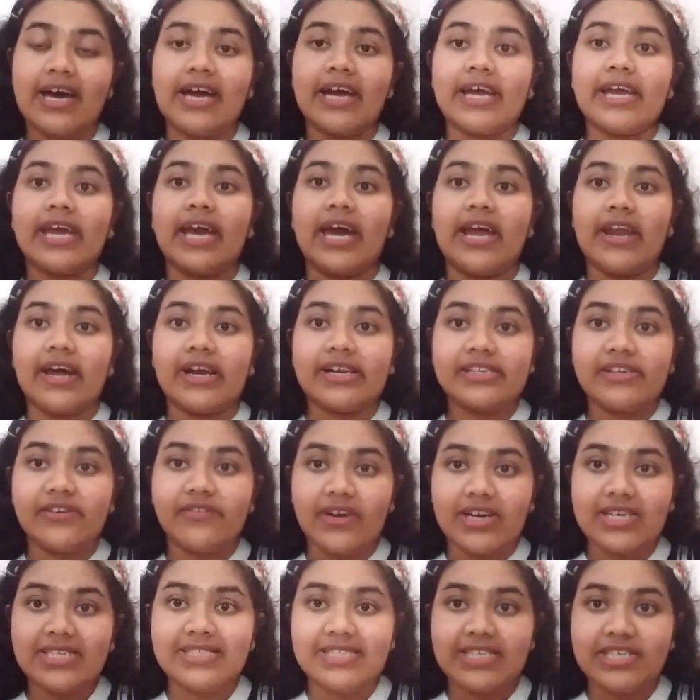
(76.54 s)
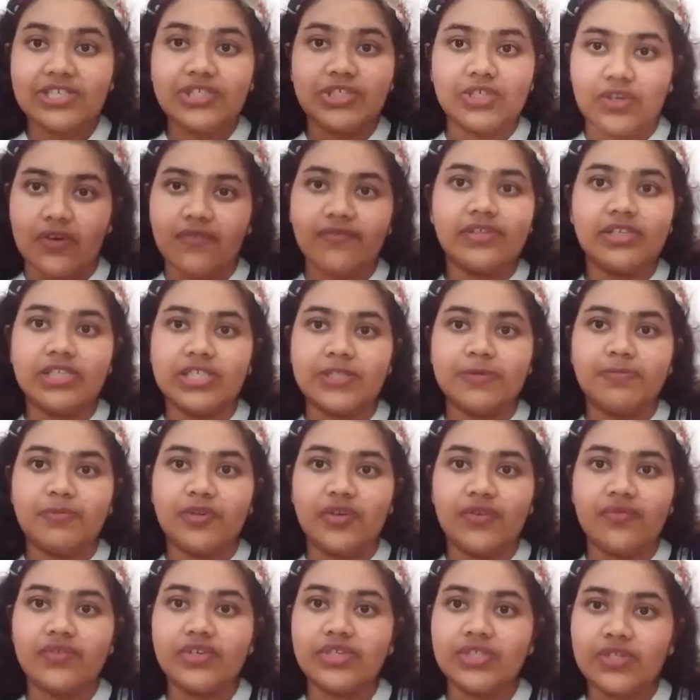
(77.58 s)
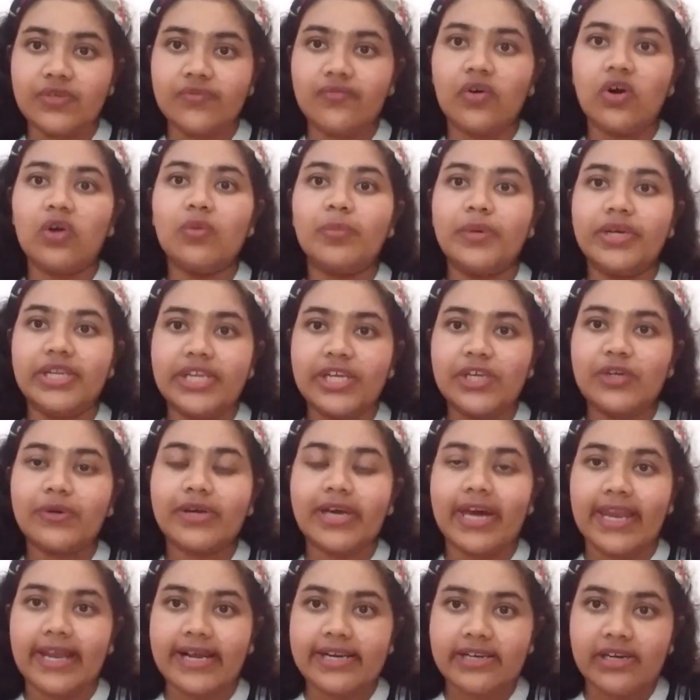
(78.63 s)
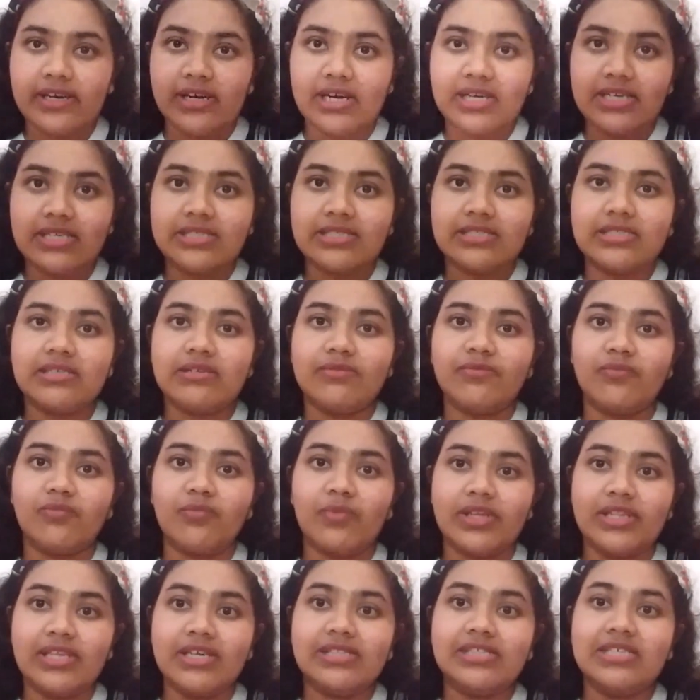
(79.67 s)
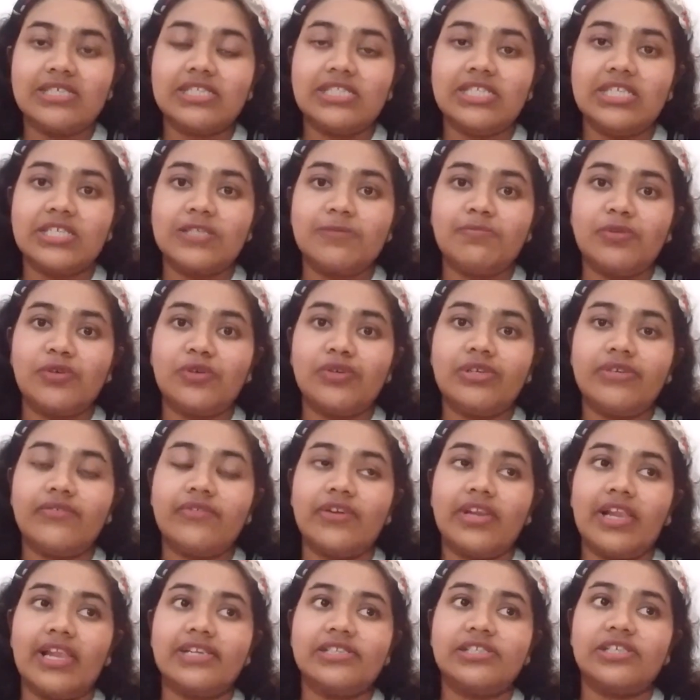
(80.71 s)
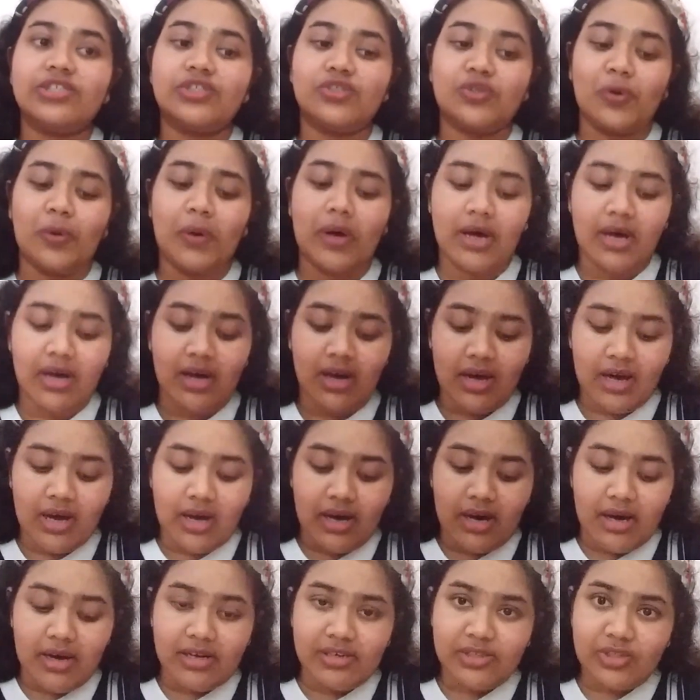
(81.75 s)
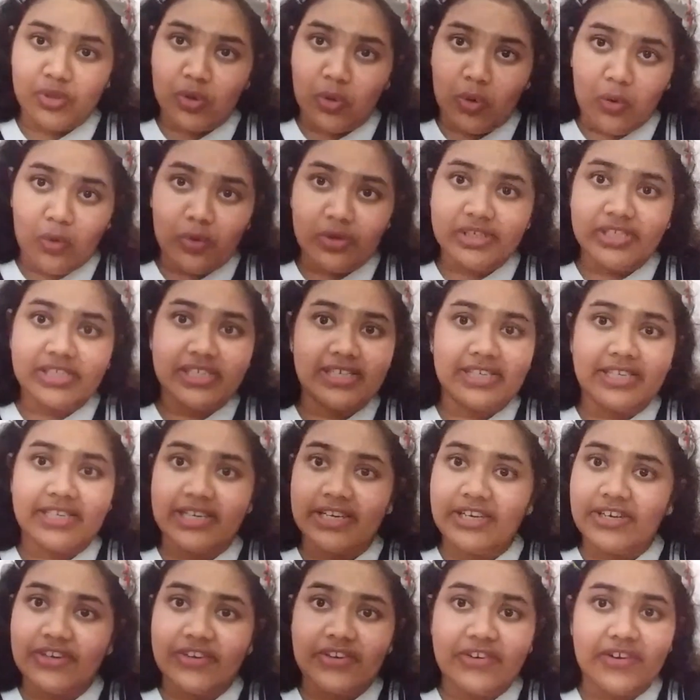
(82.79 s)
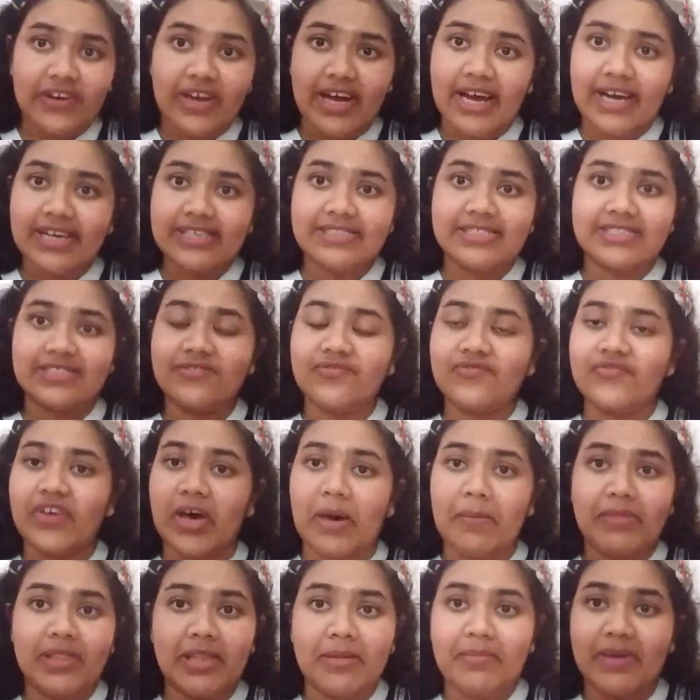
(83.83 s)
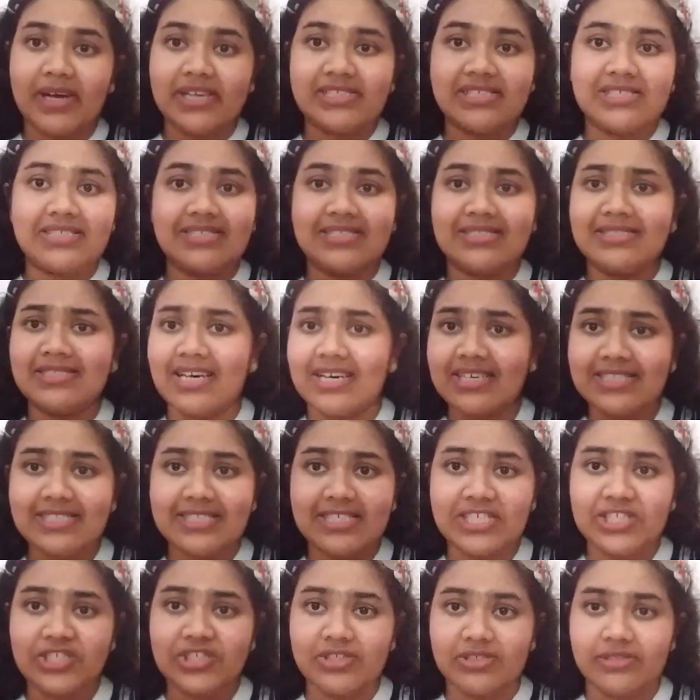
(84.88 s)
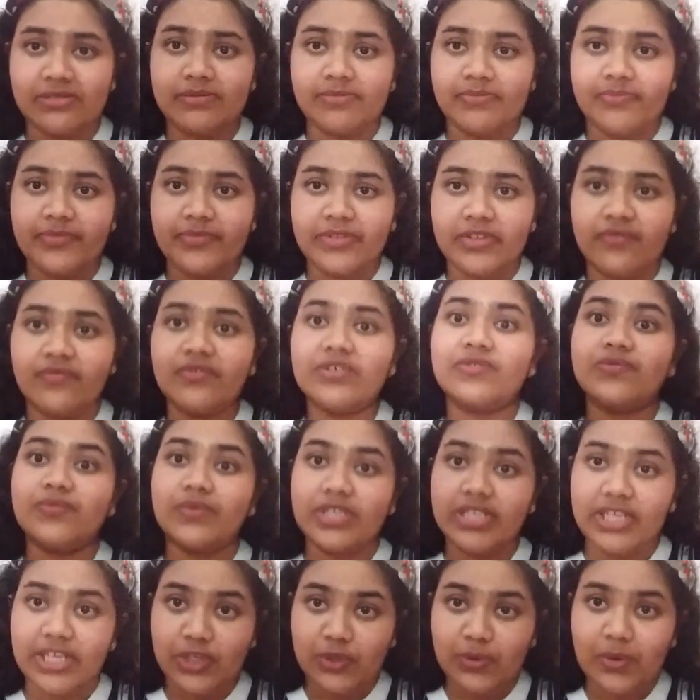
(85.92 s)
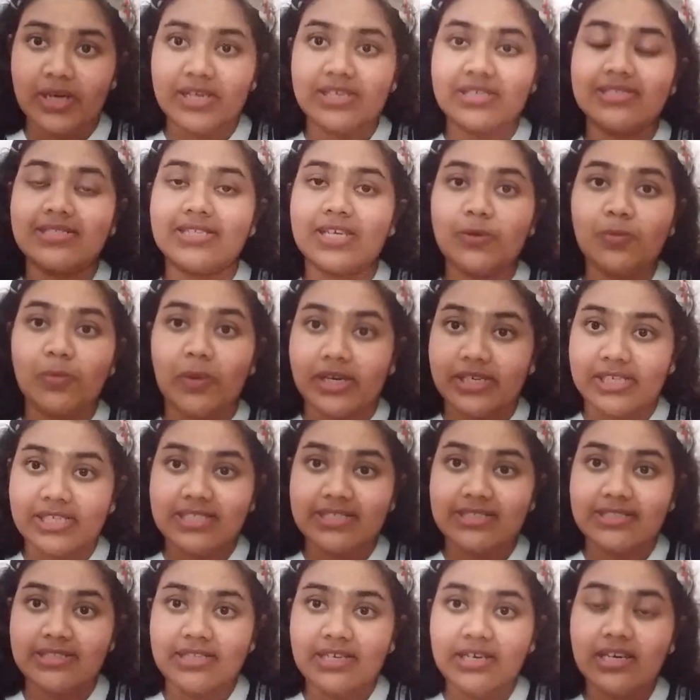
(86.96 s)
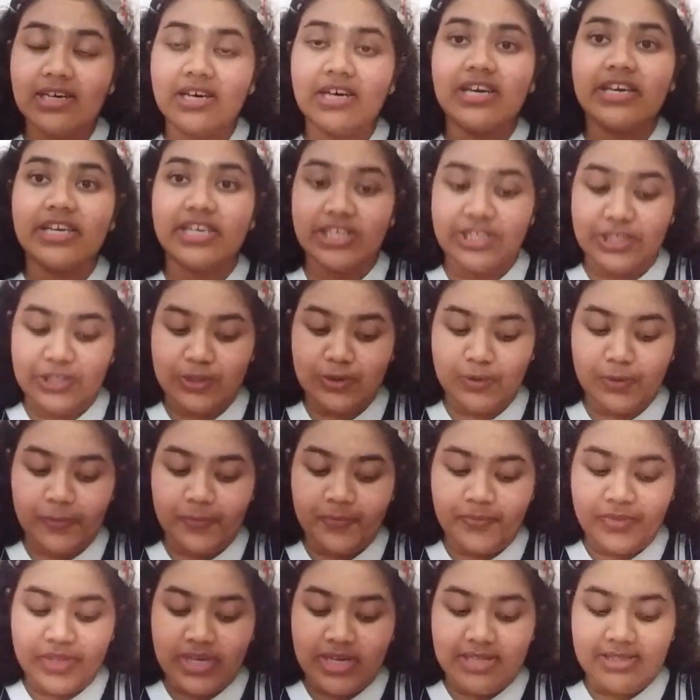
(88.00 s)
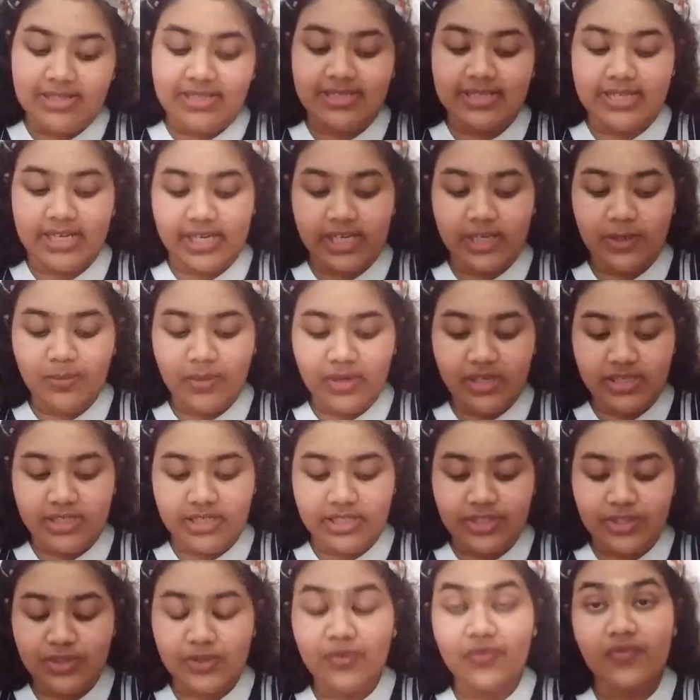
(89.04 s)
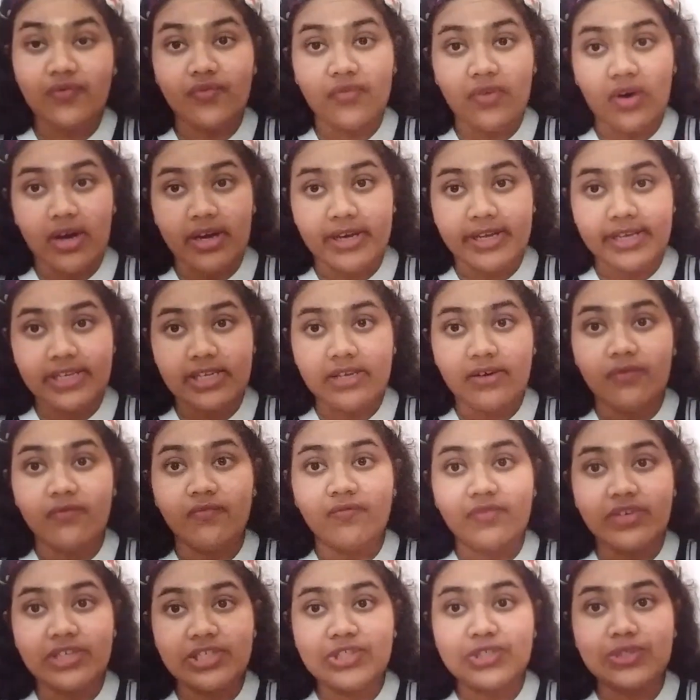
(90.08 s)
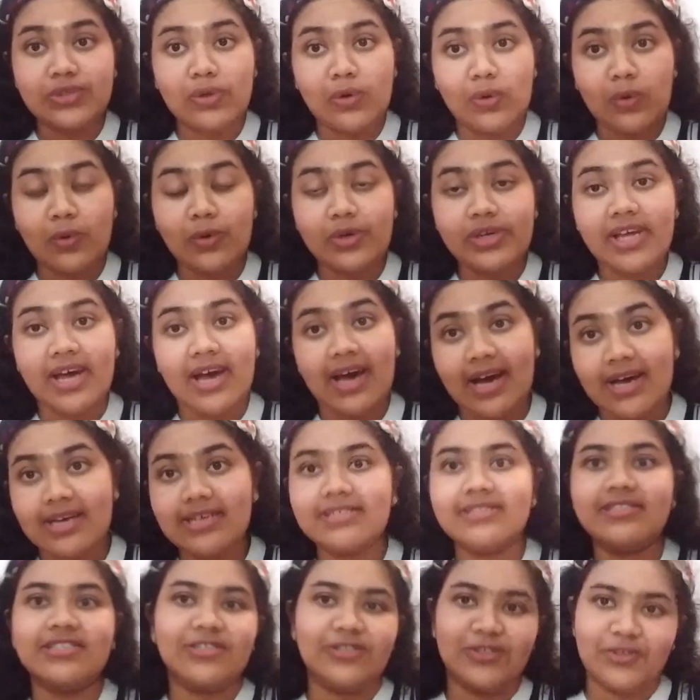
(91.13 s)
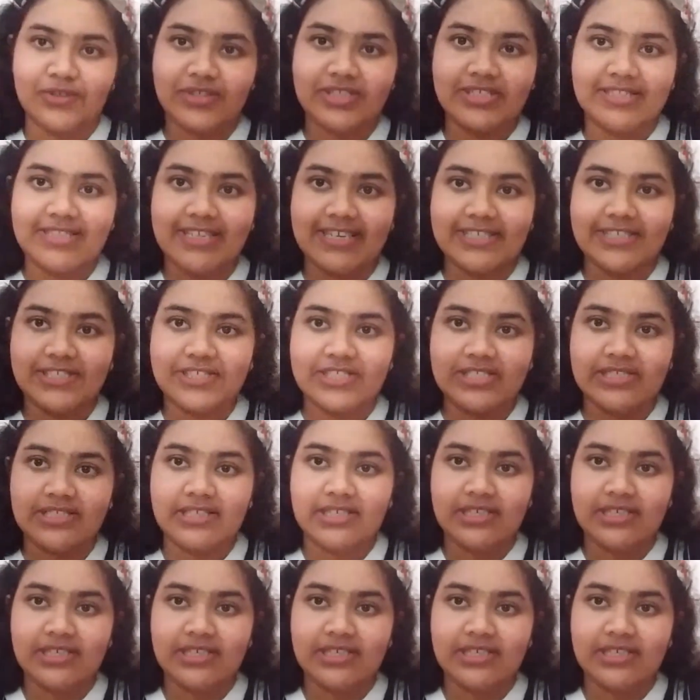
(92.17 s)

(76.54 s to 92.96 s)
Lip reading: characterization of the dispute. First of all, we need to characterize whether this dispute related to tort, contracts, family matters, succession. First we need to understand what is the issue. The second one is to find which court has the jurisdiction.